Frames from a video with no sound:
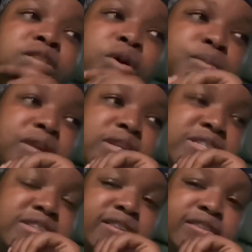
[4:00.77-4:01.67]
gonna meet
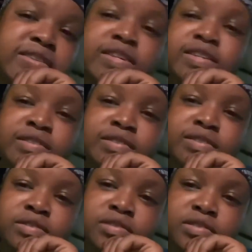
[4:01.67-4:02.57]
us here.
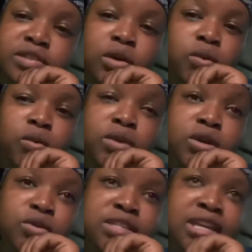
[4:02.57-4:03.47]
So we
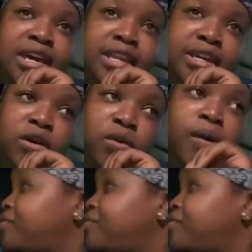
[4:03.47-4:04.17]
gonna see how they go.